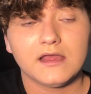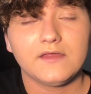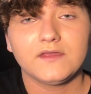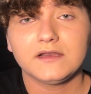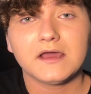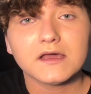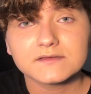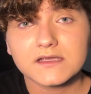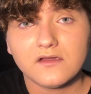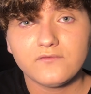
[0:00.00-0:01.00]
and then
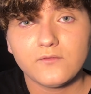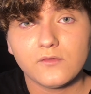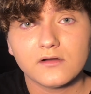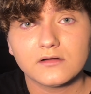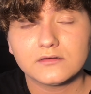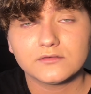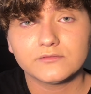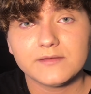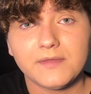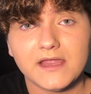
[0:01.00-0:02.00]
asking for
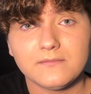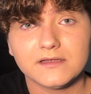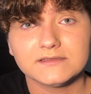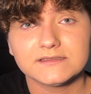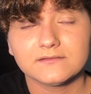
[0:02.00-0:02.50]
repayment